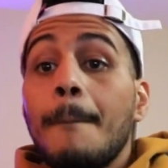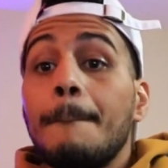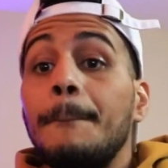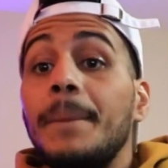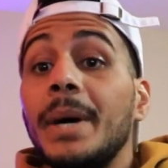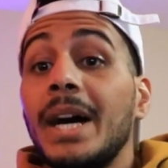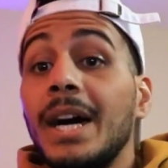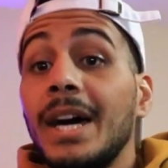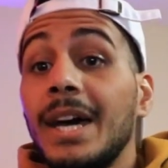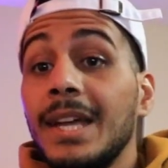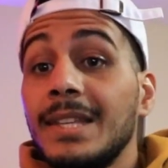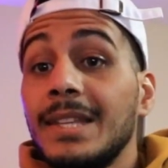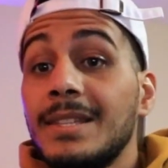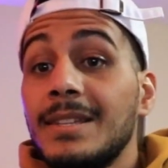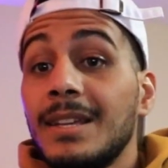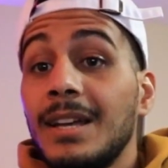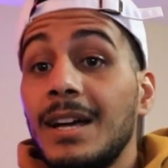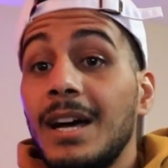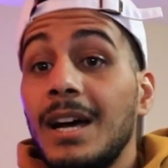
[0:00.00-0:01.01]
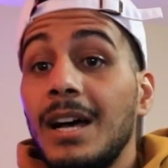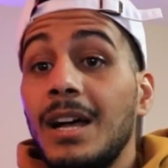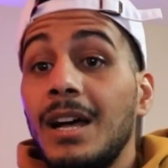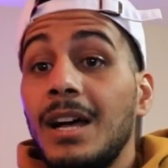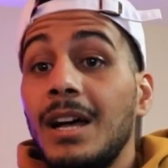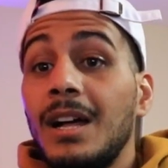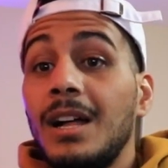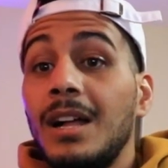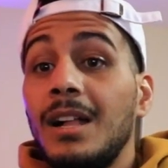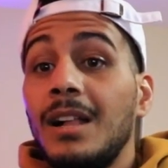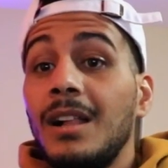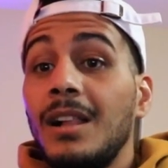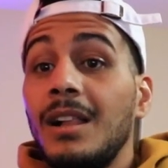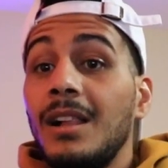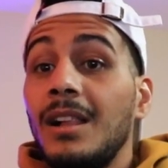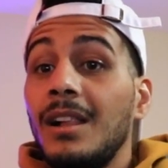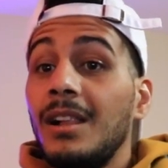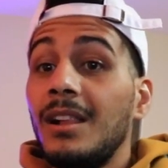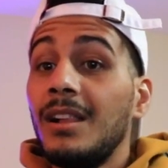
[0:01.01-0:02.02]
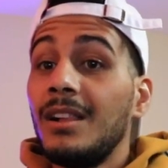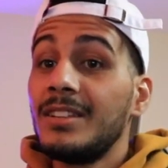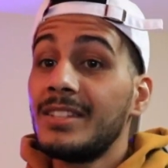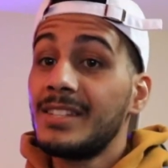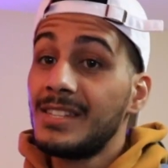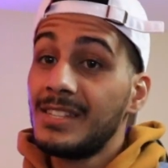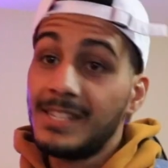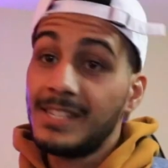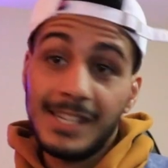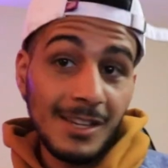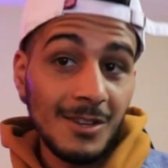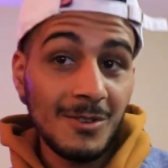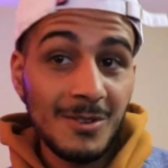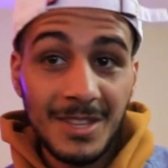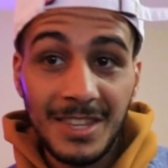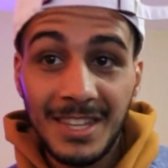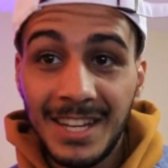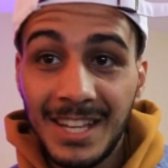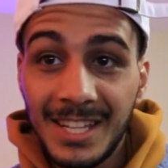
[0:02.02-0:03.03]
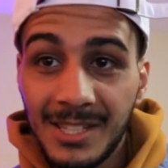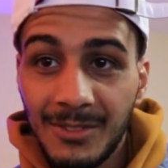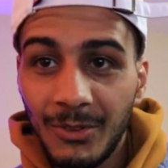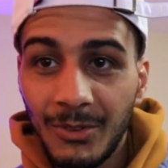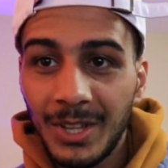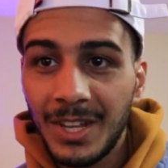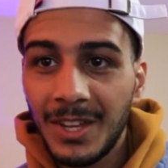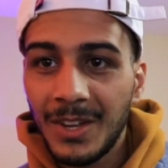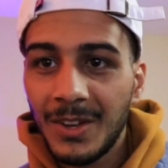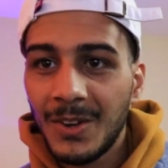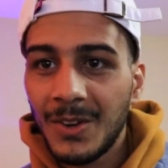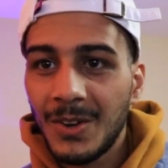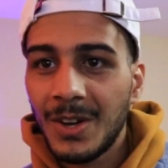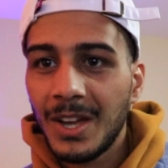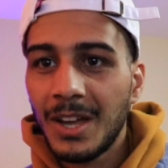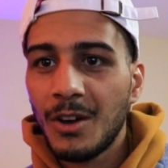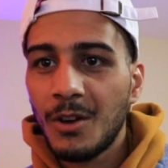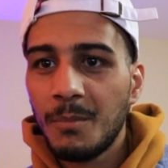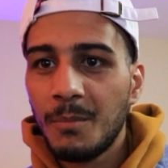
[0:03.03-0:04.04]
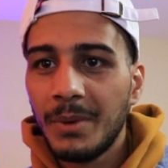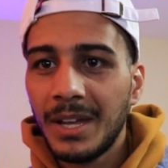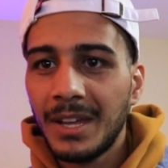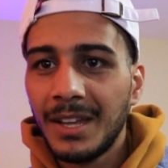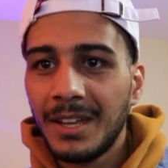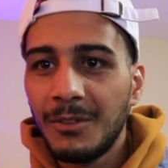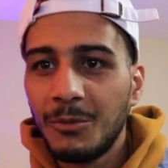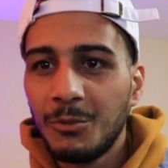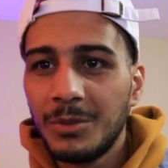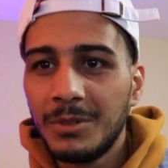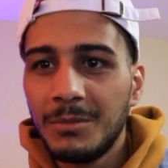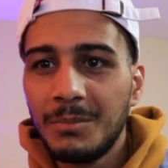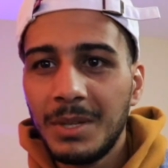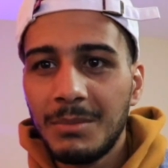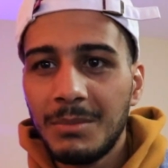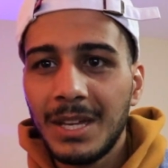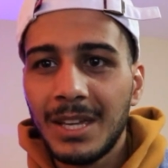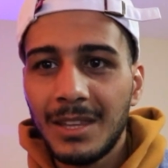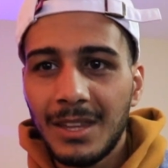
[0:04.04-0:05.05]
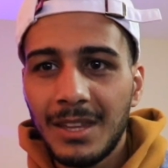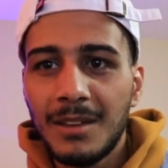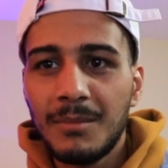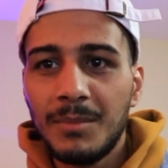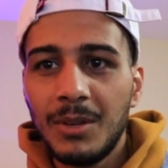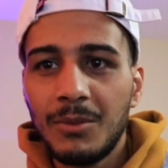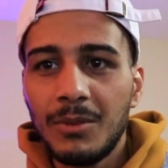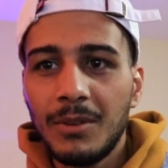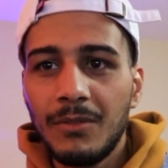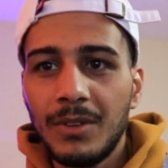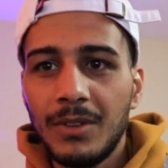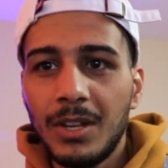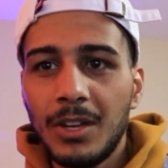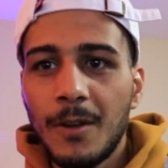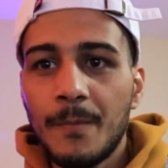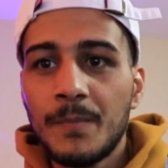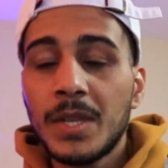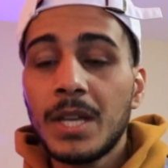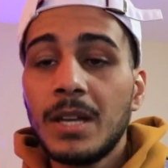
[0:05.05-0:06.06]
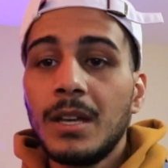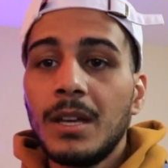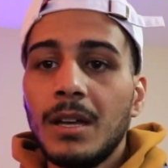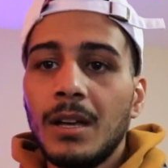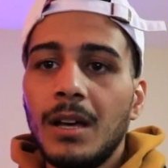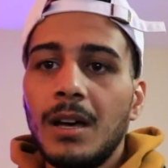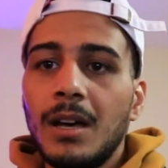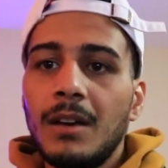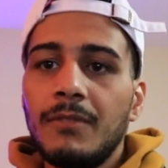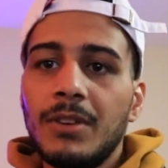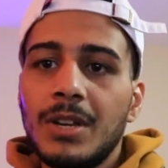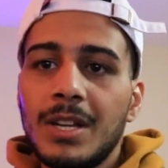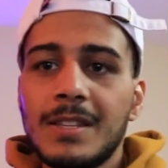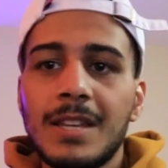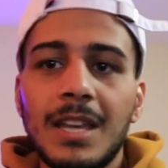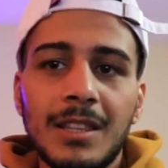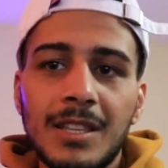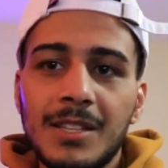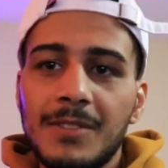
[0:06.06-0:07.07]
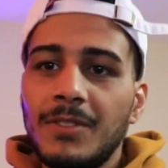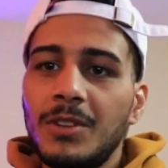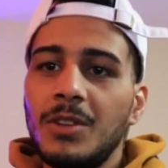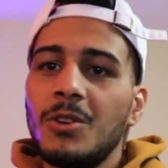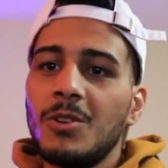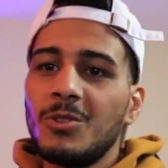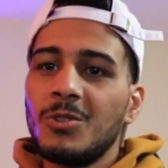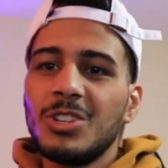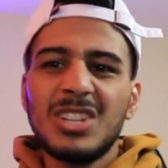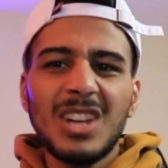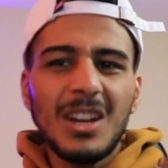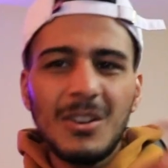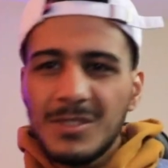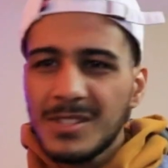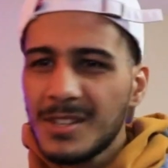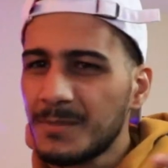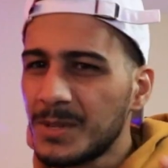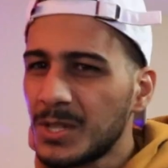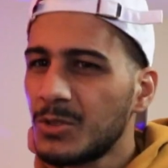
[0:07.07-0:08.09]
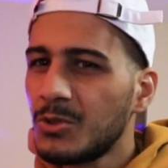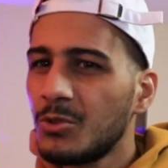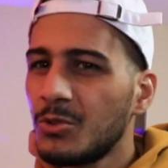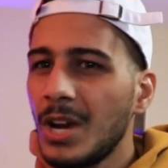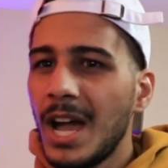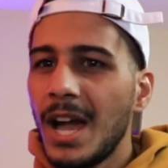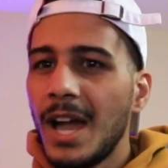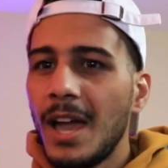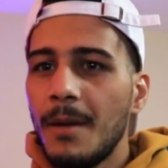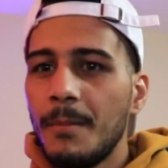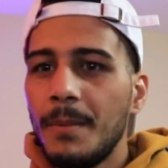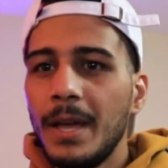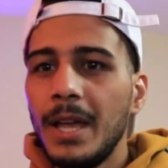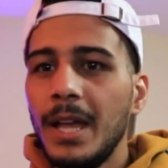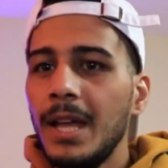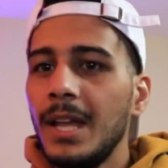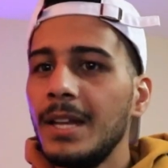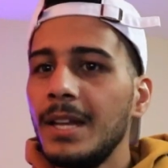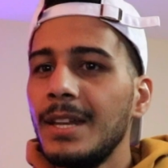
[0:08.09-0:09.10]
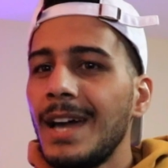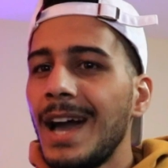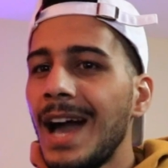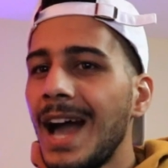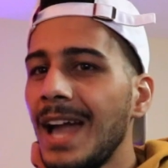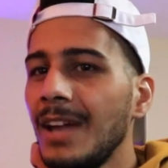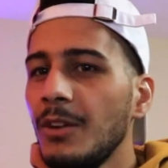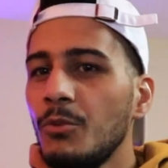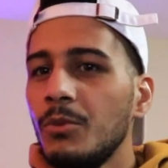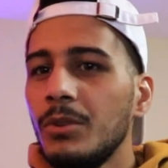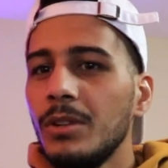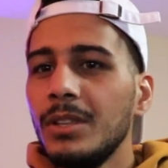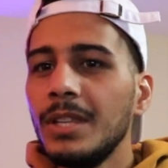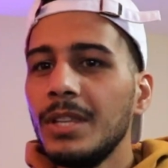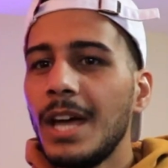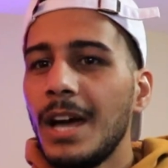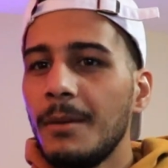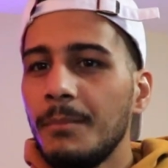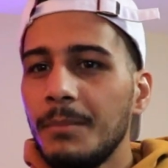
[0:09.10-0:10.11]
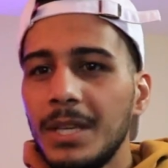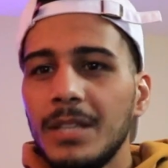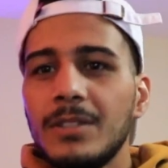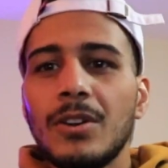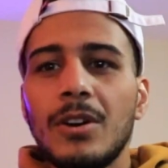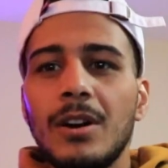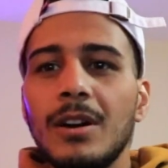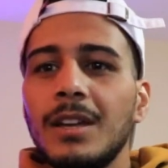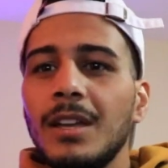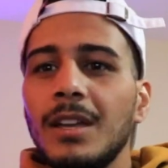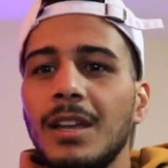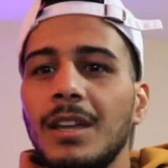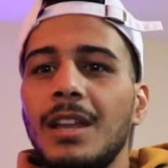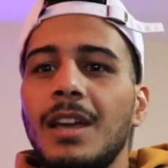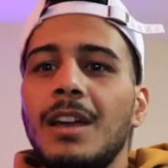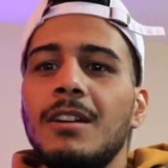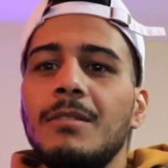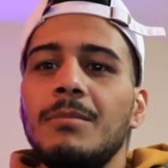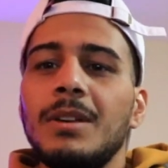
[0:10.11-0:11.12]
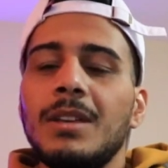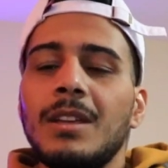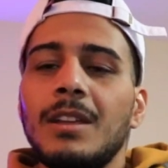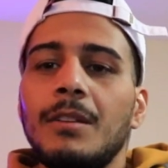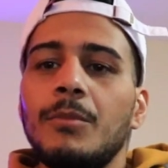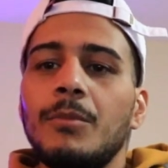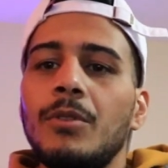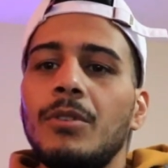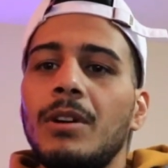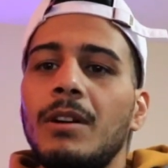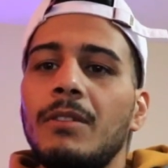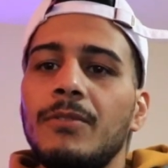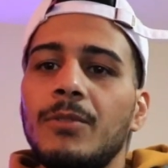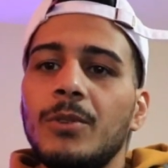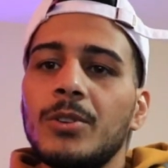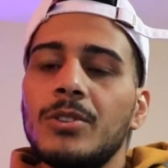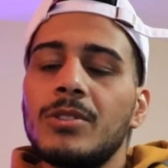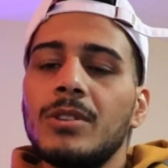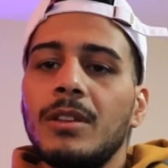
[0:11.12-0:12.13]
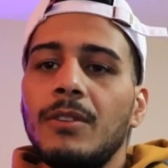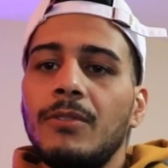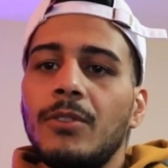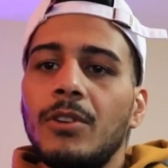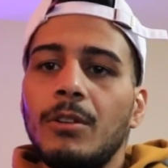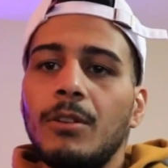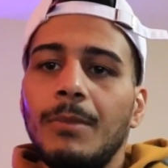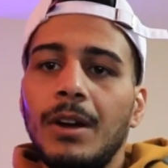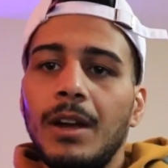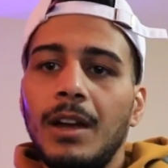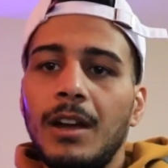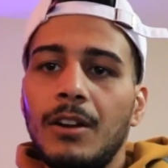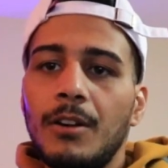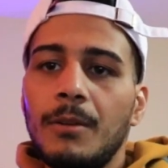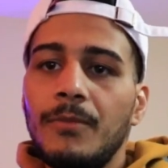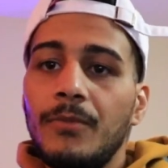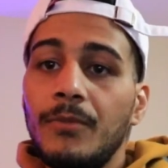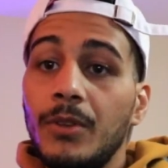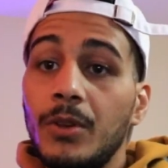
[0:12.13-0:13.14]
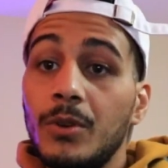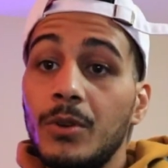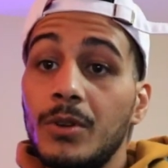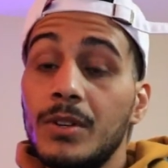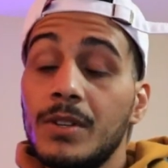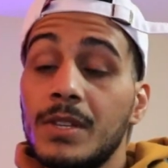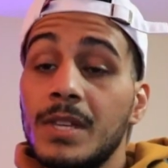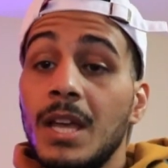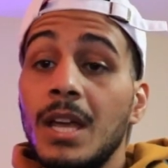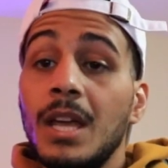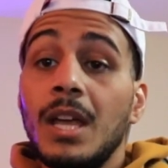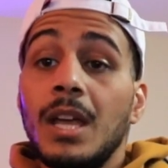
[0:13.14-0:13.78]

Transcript: But I'll see you on the next video. I hope I would be making that B-roll video. If you guys like this video, share and subscribe. And I will not be talking in Arabic anymore, unfortunately, for my Arab viewers.